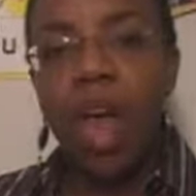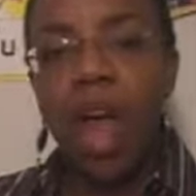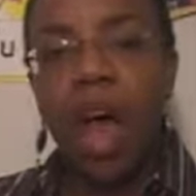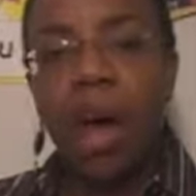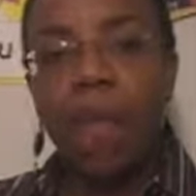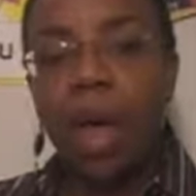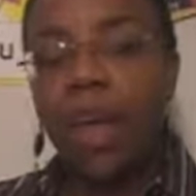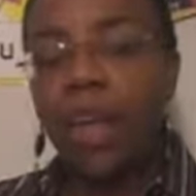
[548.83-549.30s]

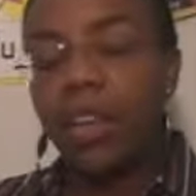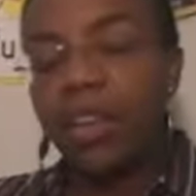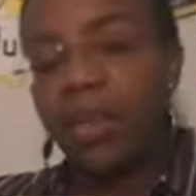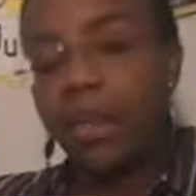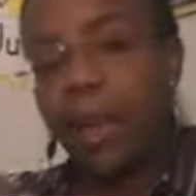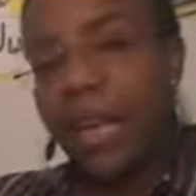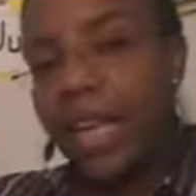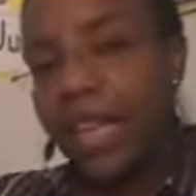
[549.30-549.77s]
I
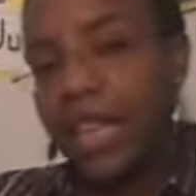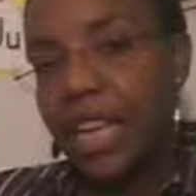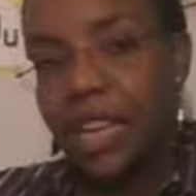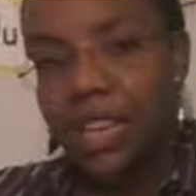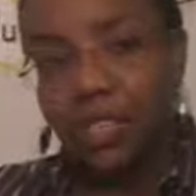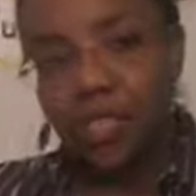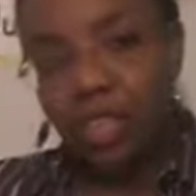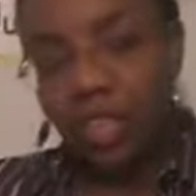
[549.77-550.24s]
explained
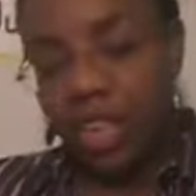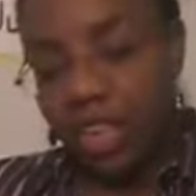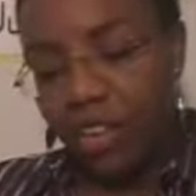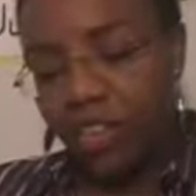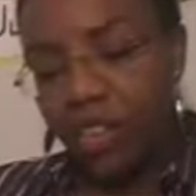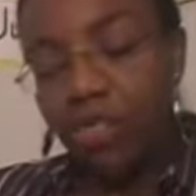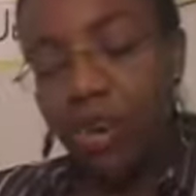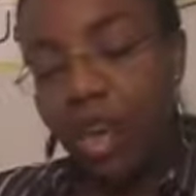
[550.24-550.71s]
the
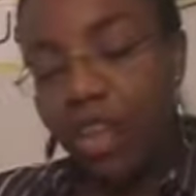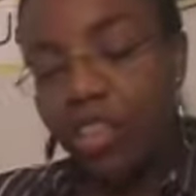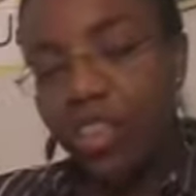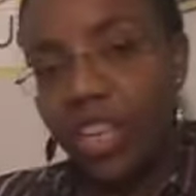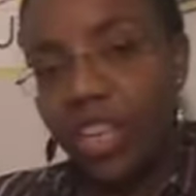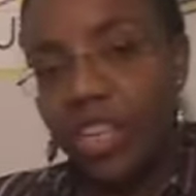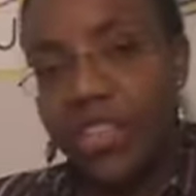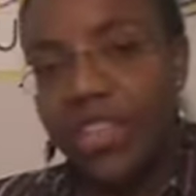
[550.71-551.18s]

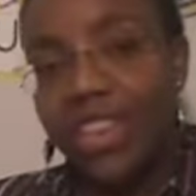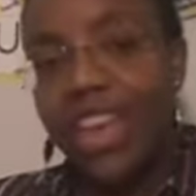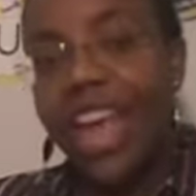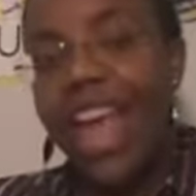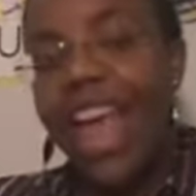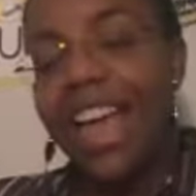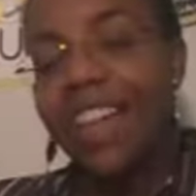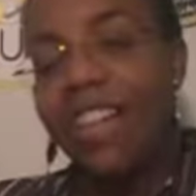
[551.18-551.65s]
instructions,
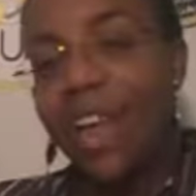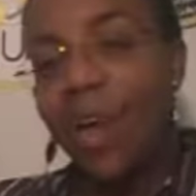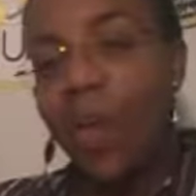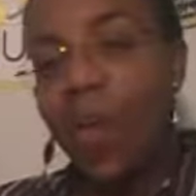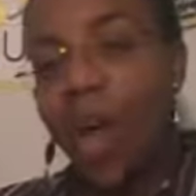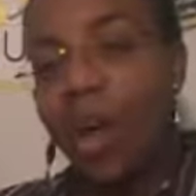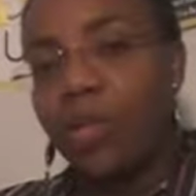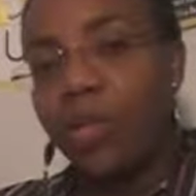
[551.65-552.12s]
and then I
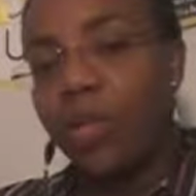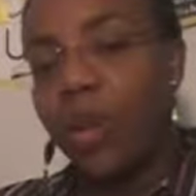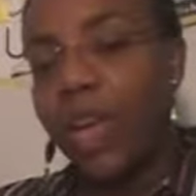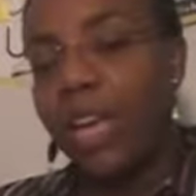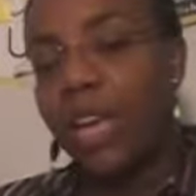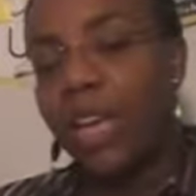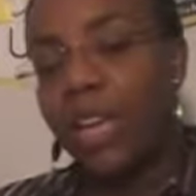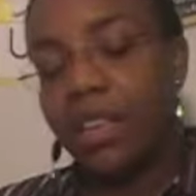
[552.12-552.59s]
walked
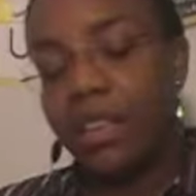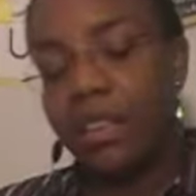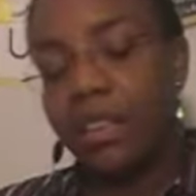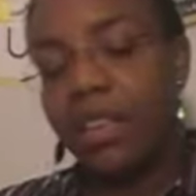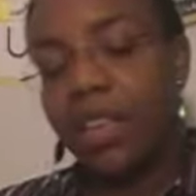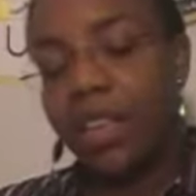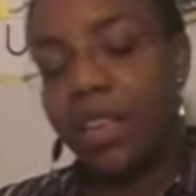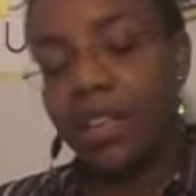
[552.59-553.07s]
away, and he
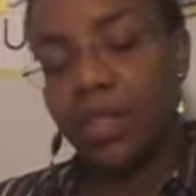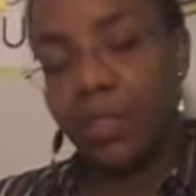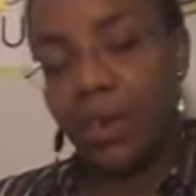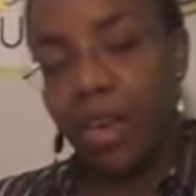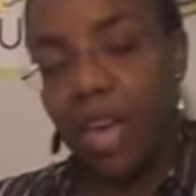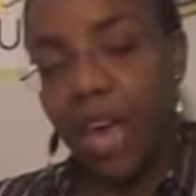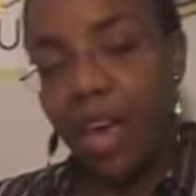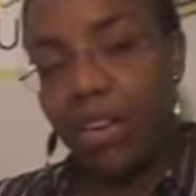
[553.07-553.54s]
snuck his
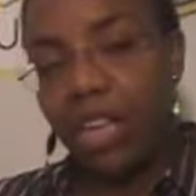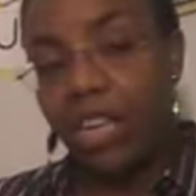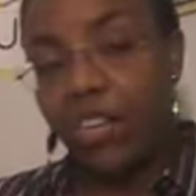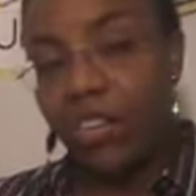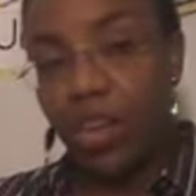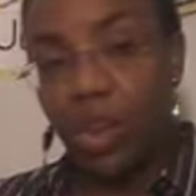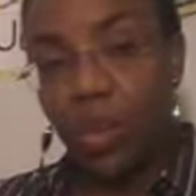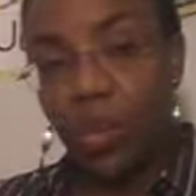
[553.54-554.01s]
book out, and he
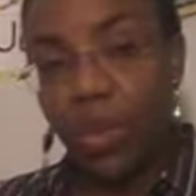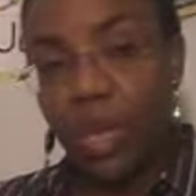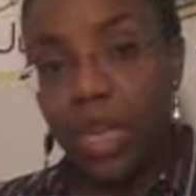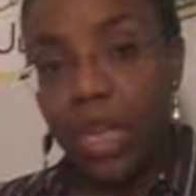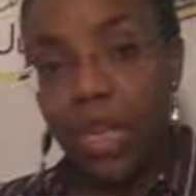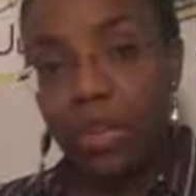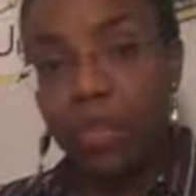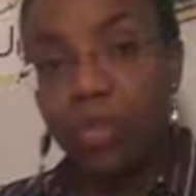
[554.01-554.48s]
started
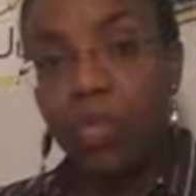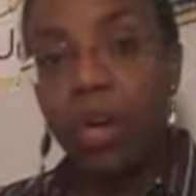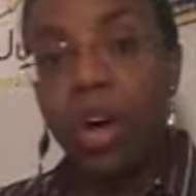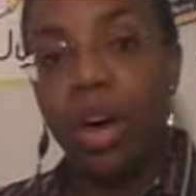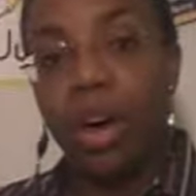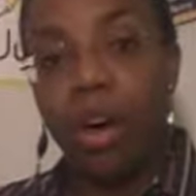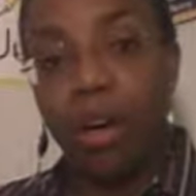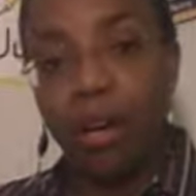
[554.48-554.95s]
reading his
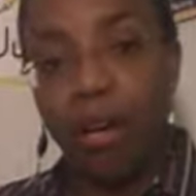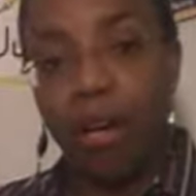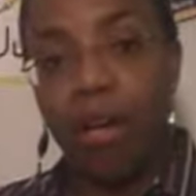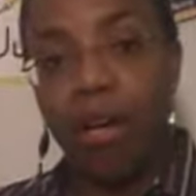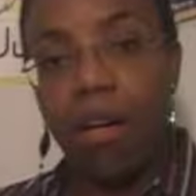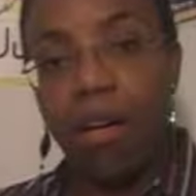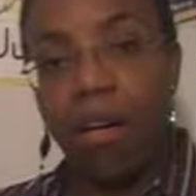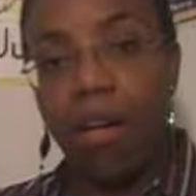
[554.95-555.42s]

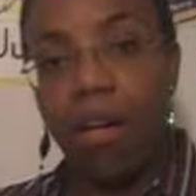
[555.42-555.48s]
book.